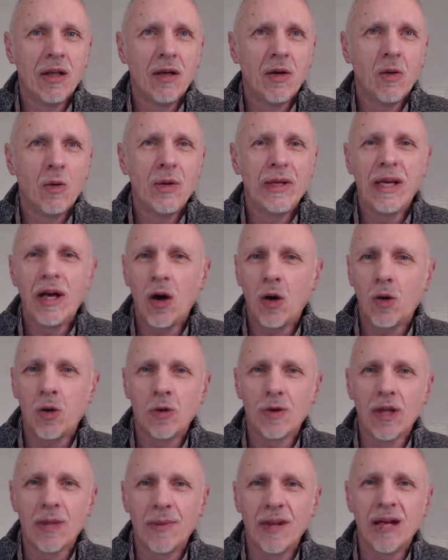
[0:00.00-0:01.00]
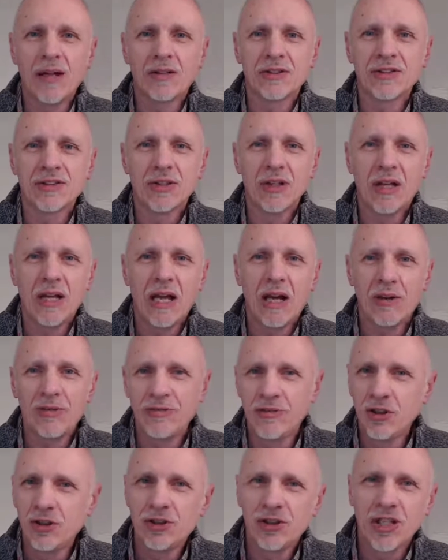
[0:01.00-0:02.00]
we hold about our
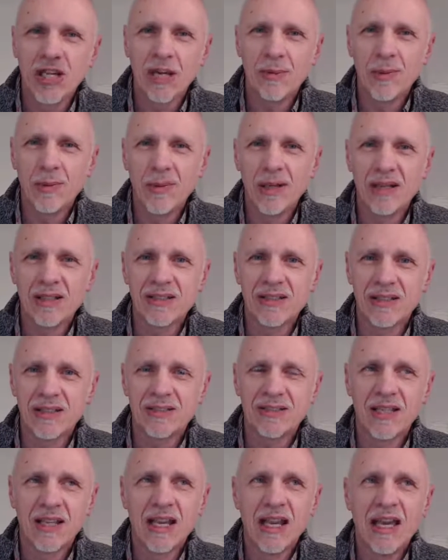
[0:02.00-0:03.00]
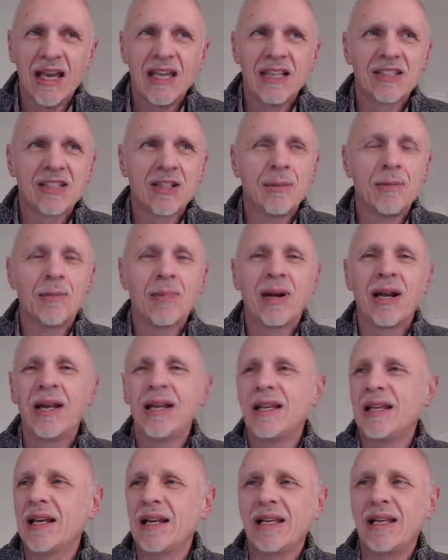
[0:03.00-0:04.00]
future capabilities is
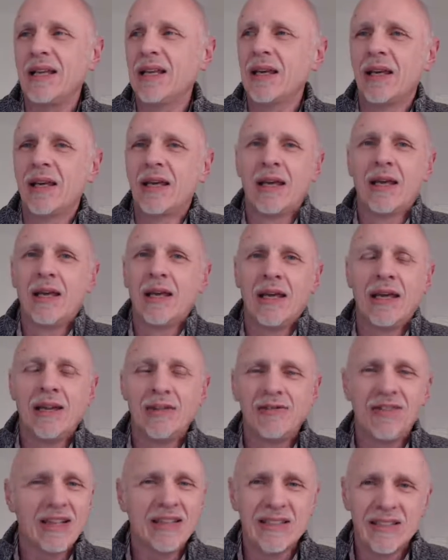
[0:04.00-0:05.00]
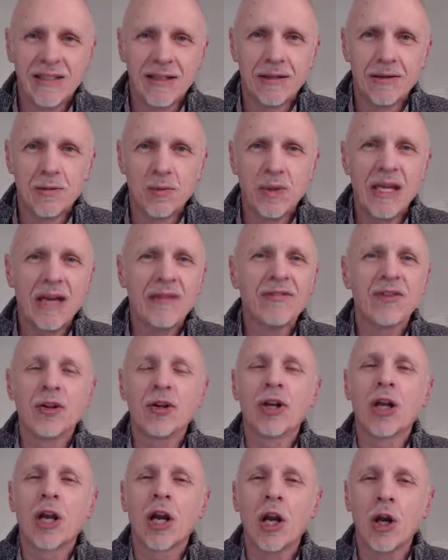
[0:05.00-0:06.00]
completely invented. We haven't got
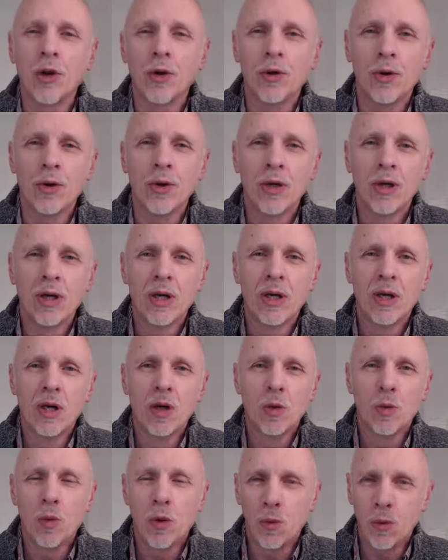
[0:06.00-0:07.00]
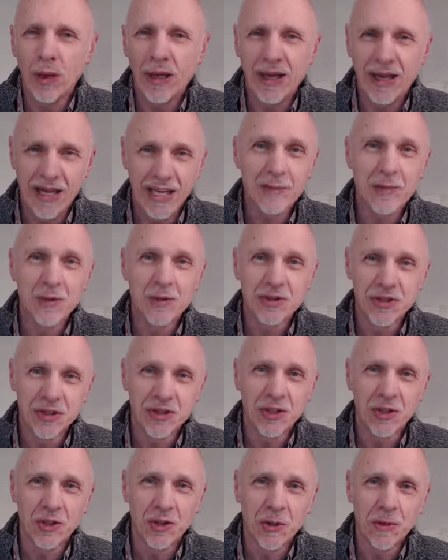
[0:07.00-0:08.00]
a clue what we're able to
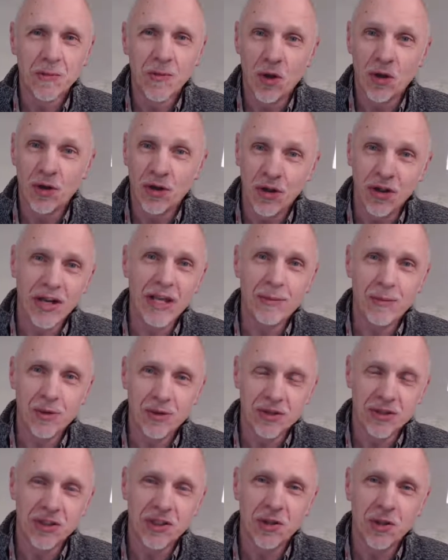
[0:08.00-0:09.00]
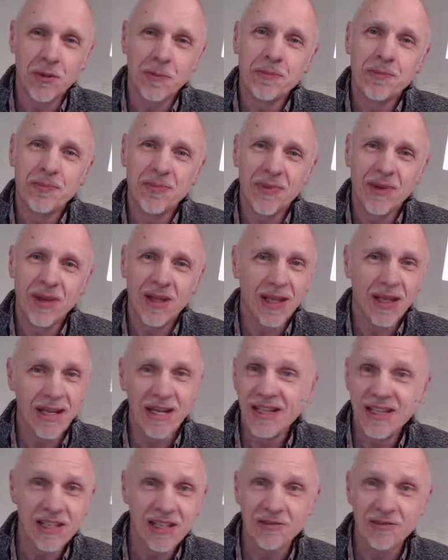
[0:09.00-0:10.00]
do or not able to do at
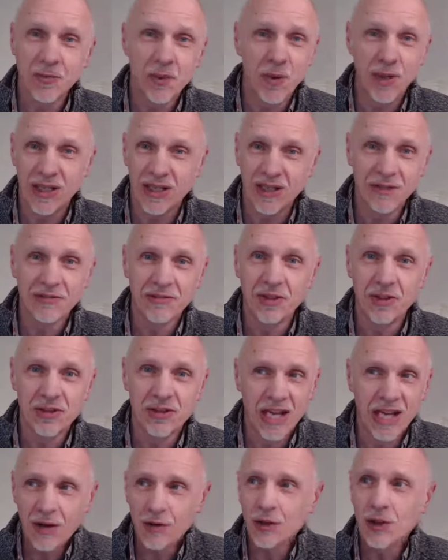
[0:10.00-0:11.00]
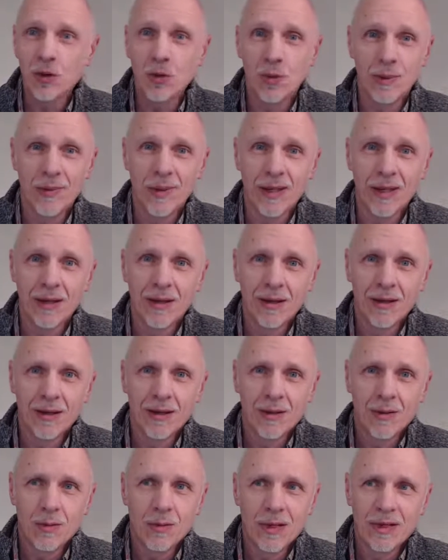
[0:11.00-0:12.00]
any given point in the future. How could we be?
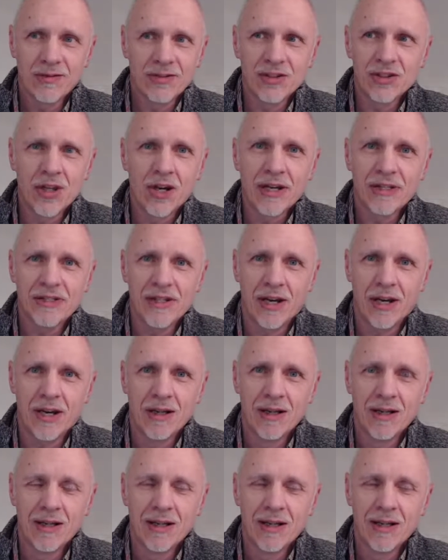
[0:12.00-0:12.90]
We haven't tried yet.